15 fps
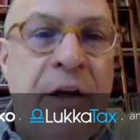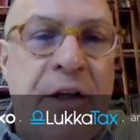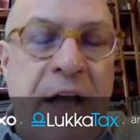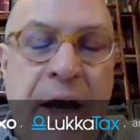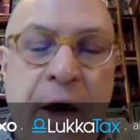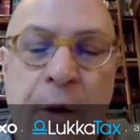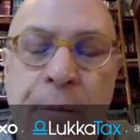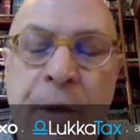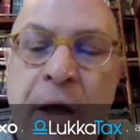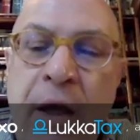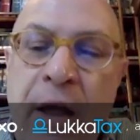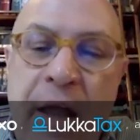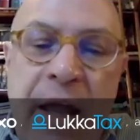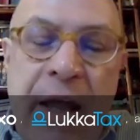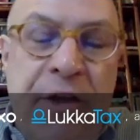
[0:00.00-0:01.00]
to help
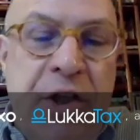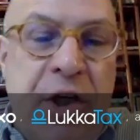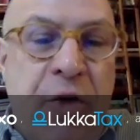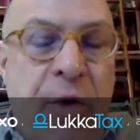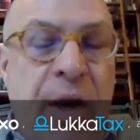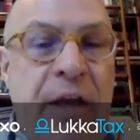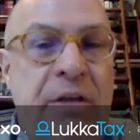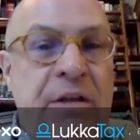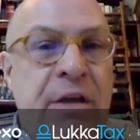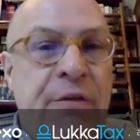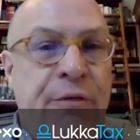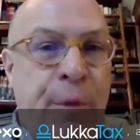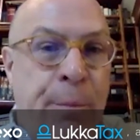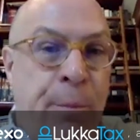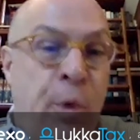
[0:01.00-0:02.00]
integrate
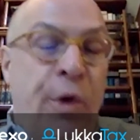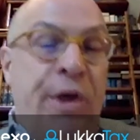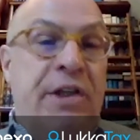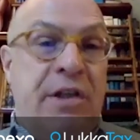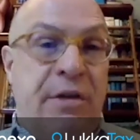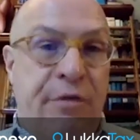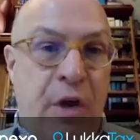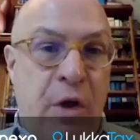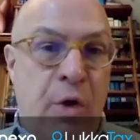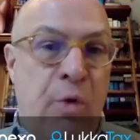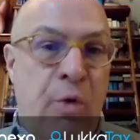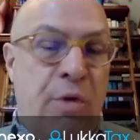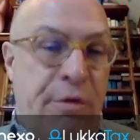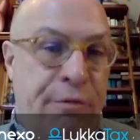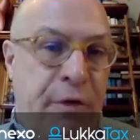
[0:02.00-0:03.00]
different points of view
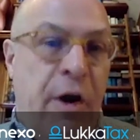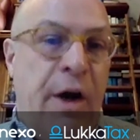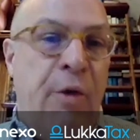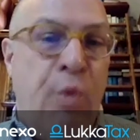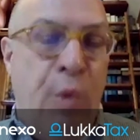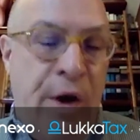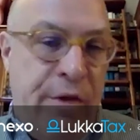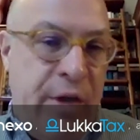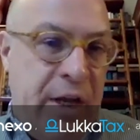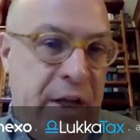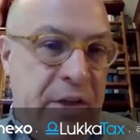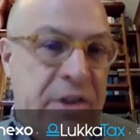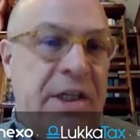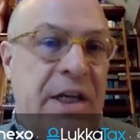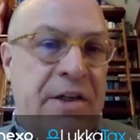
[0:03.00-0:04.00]
to find where the
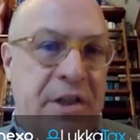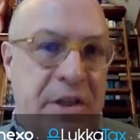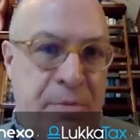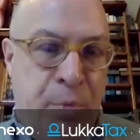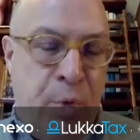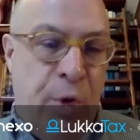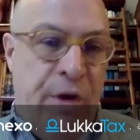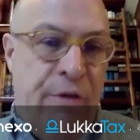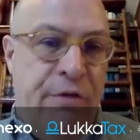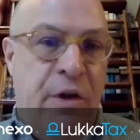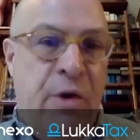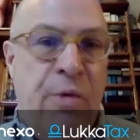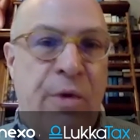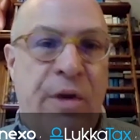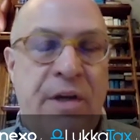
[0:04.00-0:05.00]
consensus point of
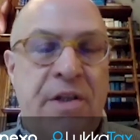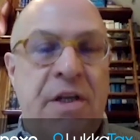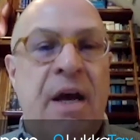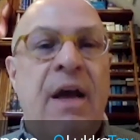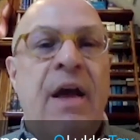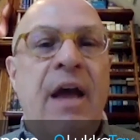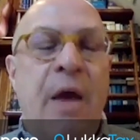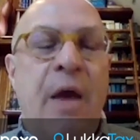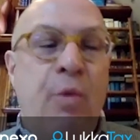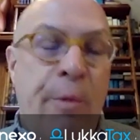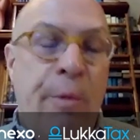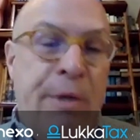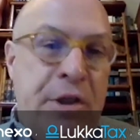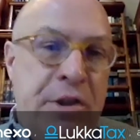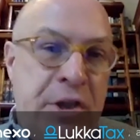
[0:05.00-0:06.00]
view is. And we'll
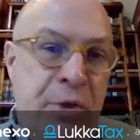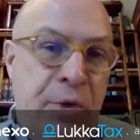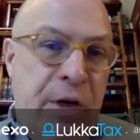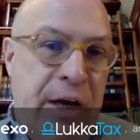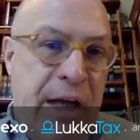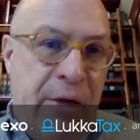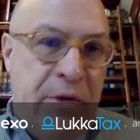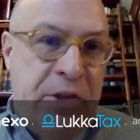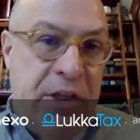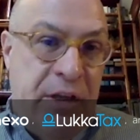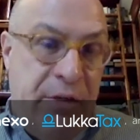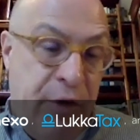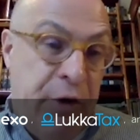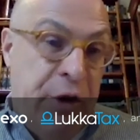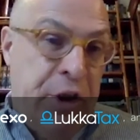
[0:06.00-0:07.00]
be soon announcing,
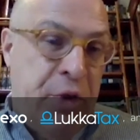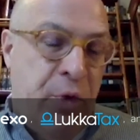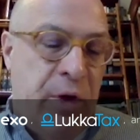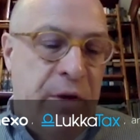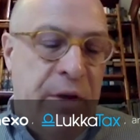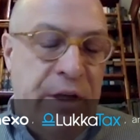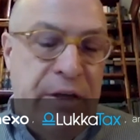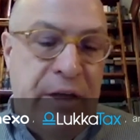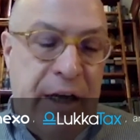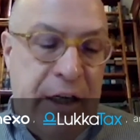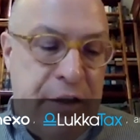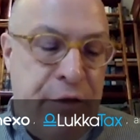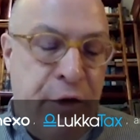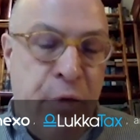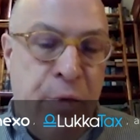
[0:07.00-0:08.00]
very shortly, in the next
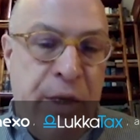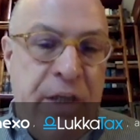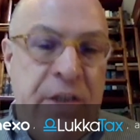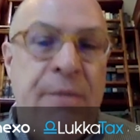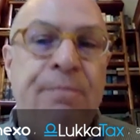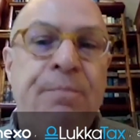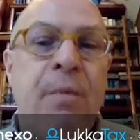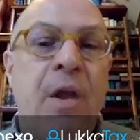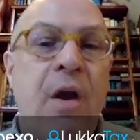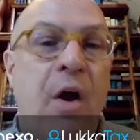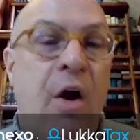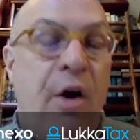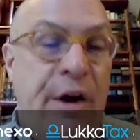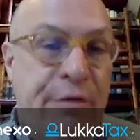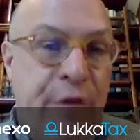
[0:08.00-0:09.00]
few weeks,
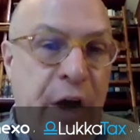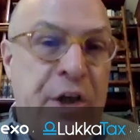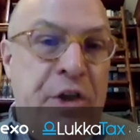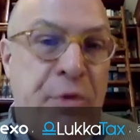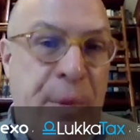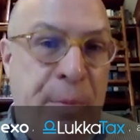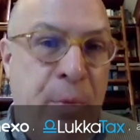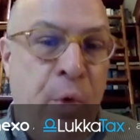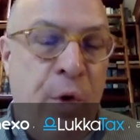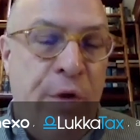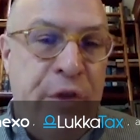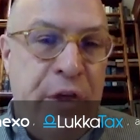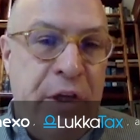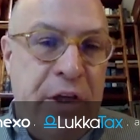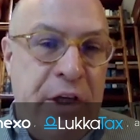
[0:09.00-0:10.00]
our advisory board for
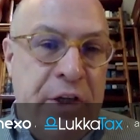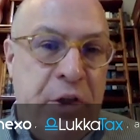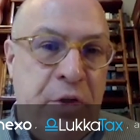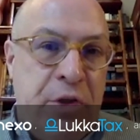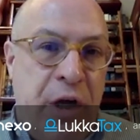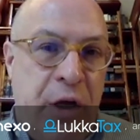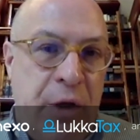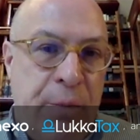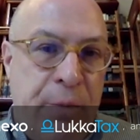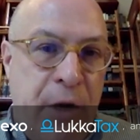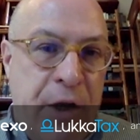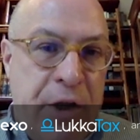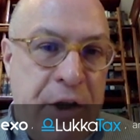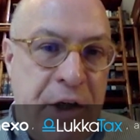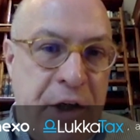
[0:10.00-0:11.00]
the Digital Dollar
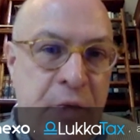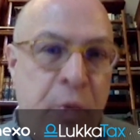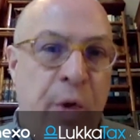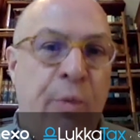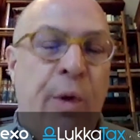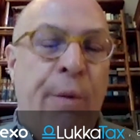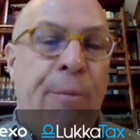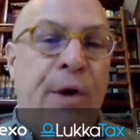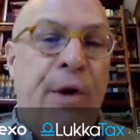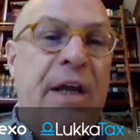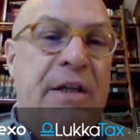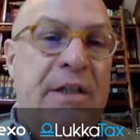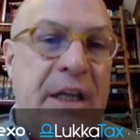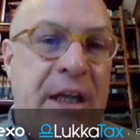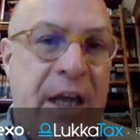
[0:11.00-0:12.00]
Project, where we're bringing
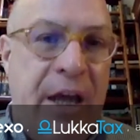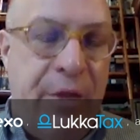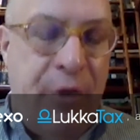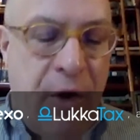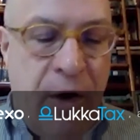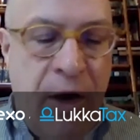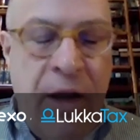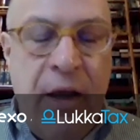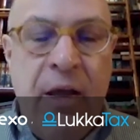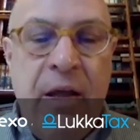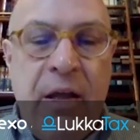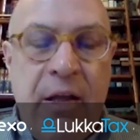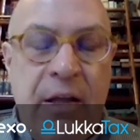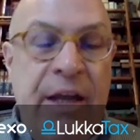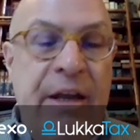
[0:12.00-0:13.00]
together
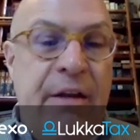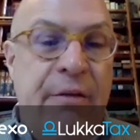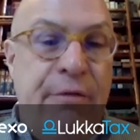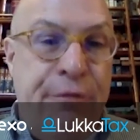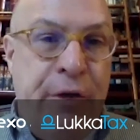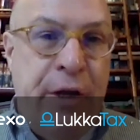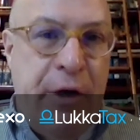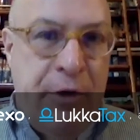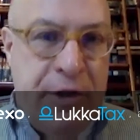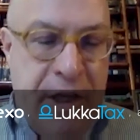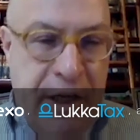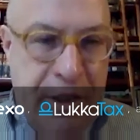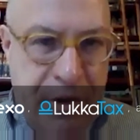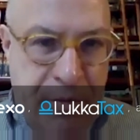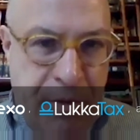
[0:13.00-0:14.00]
leading figures, and
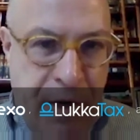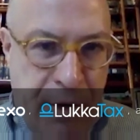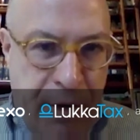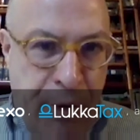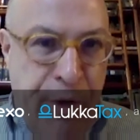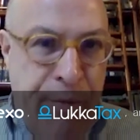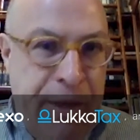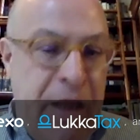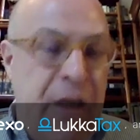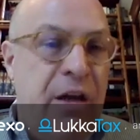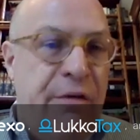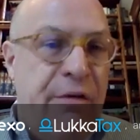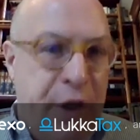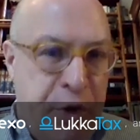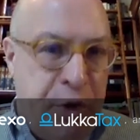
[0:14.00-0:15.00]
it's going to be
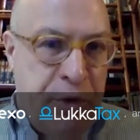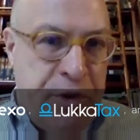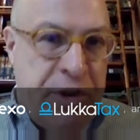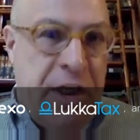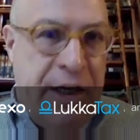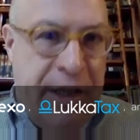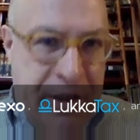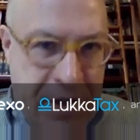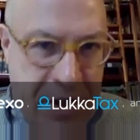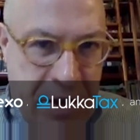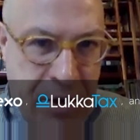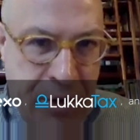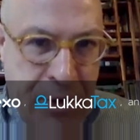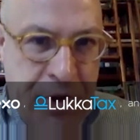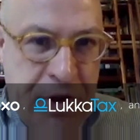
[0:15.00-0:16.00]
individuals, not
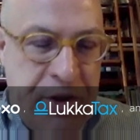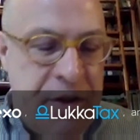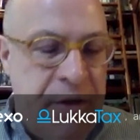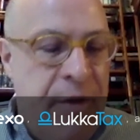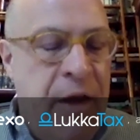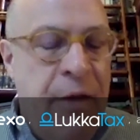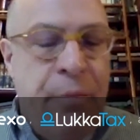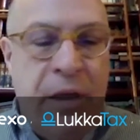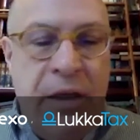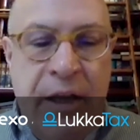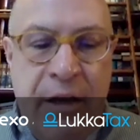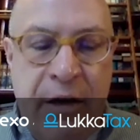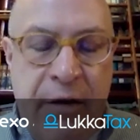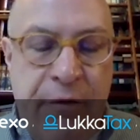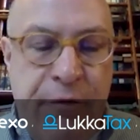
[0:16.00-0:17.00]
institutions, but
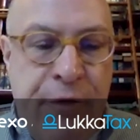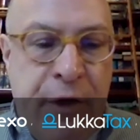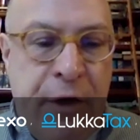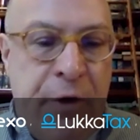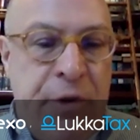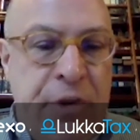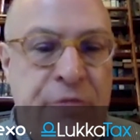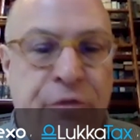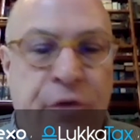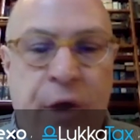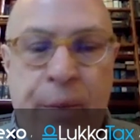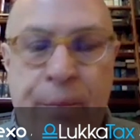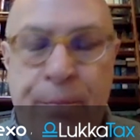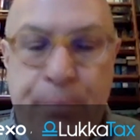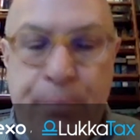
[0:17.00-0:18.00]
leading figures from